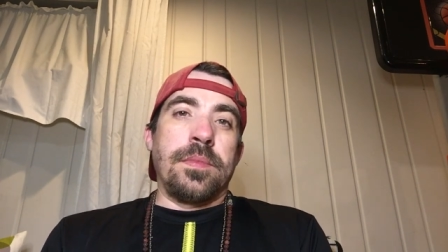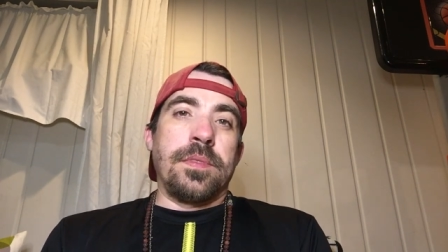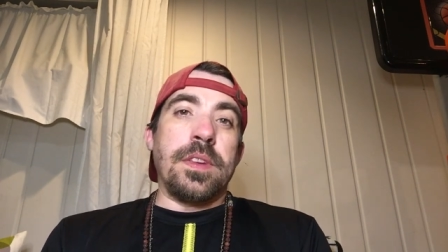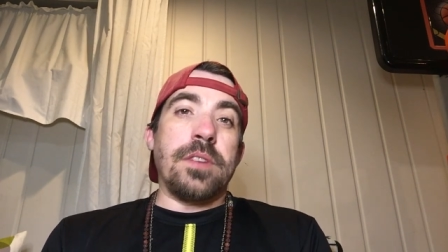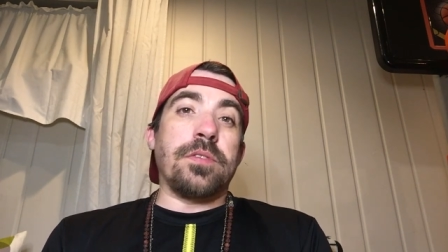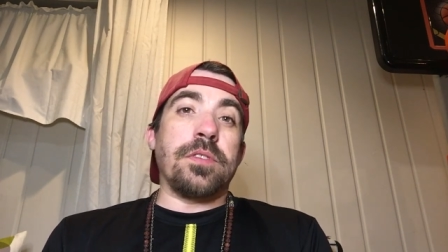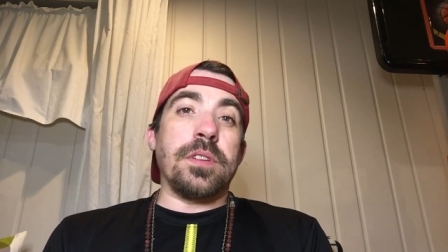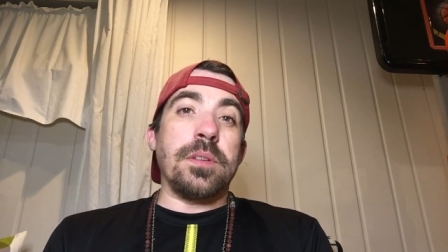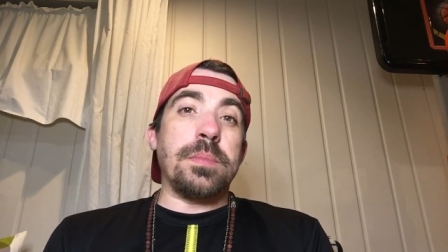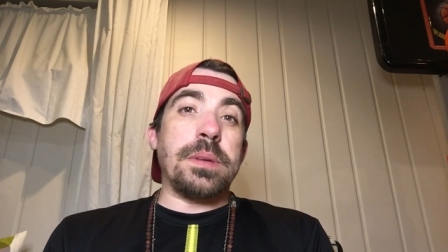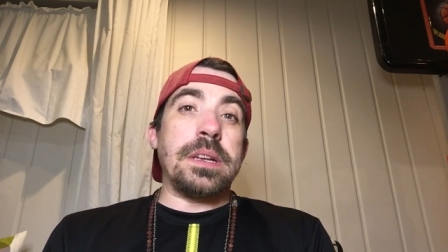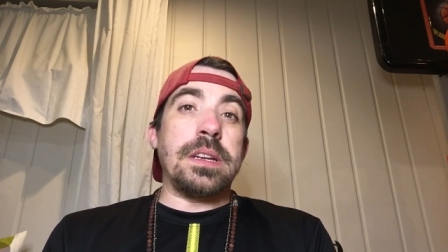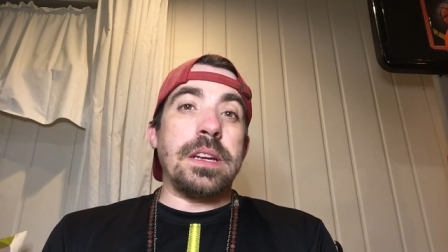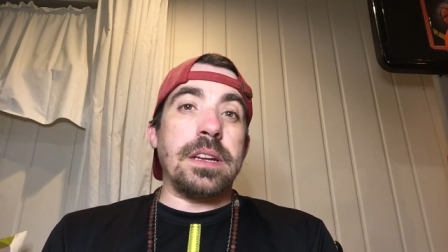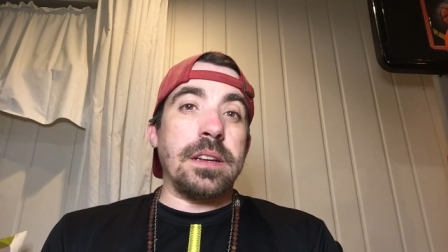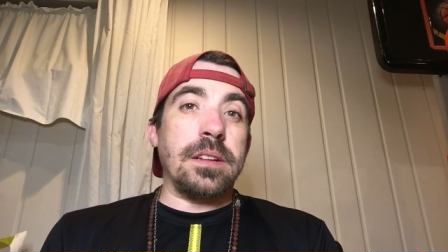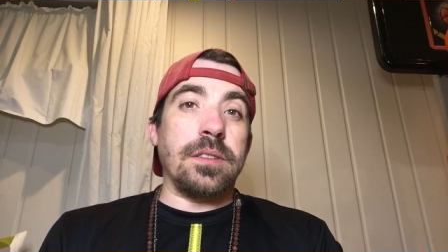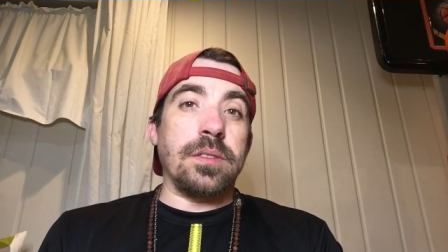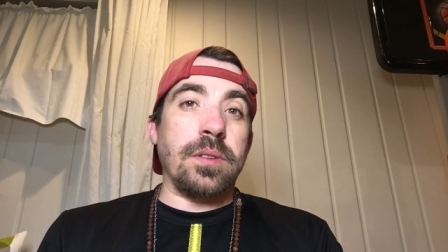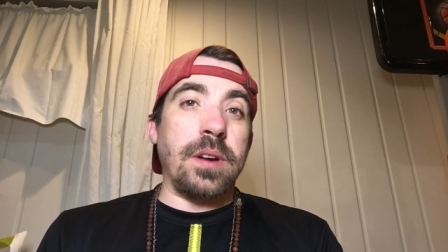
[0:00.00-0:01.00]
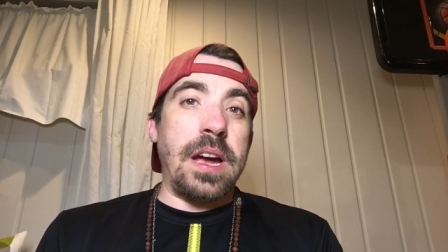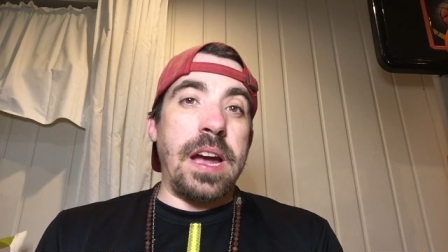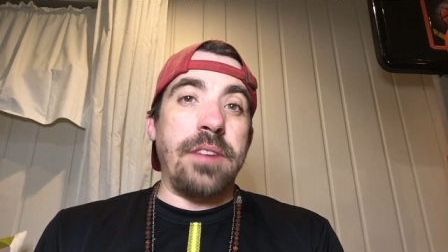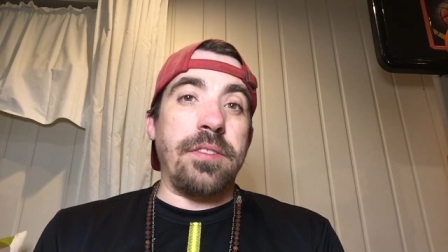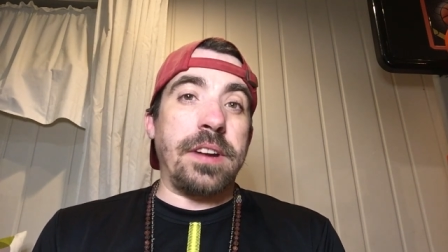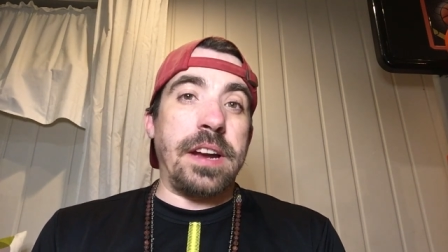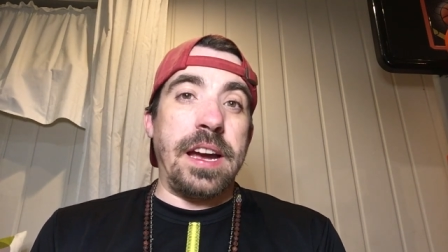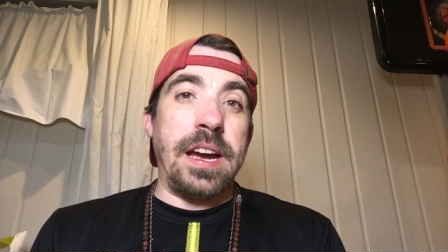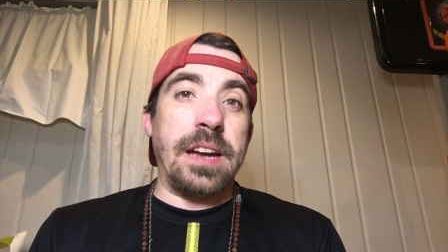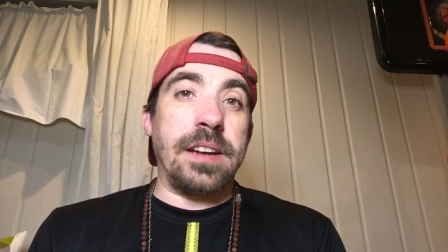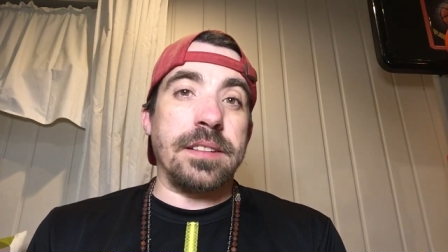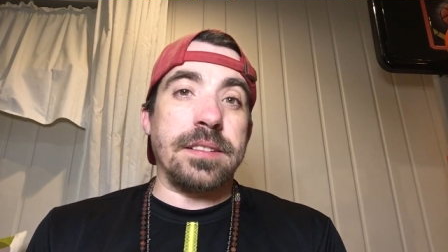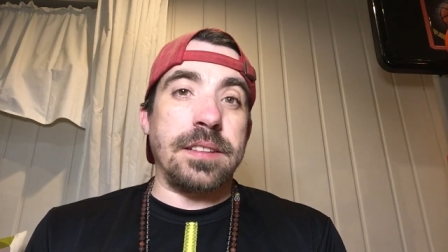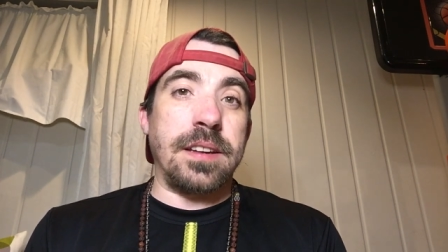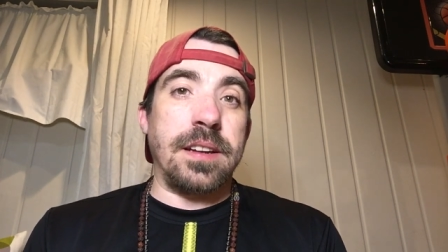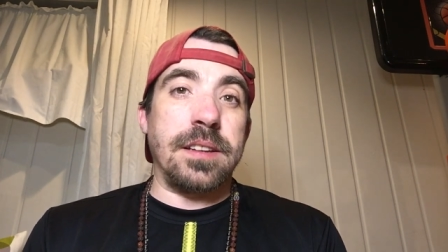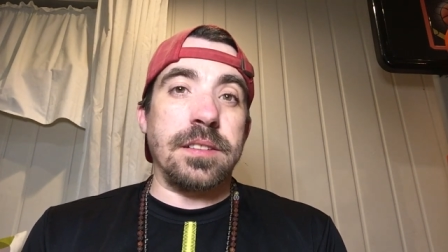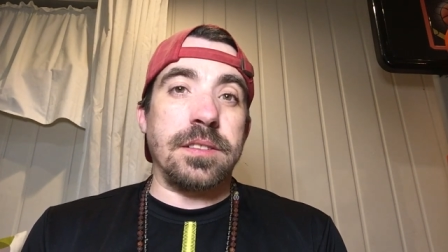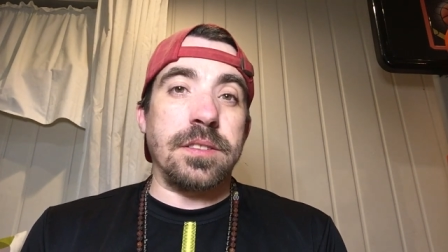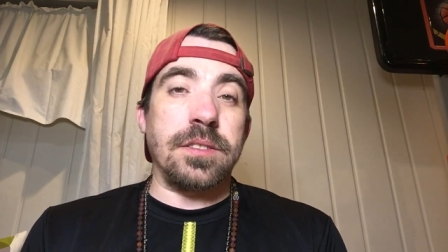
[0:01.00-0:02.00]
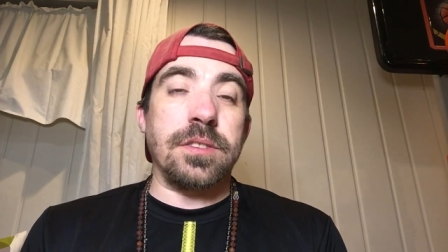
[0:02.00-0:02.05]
they've really been needed. So I haven't had a sinus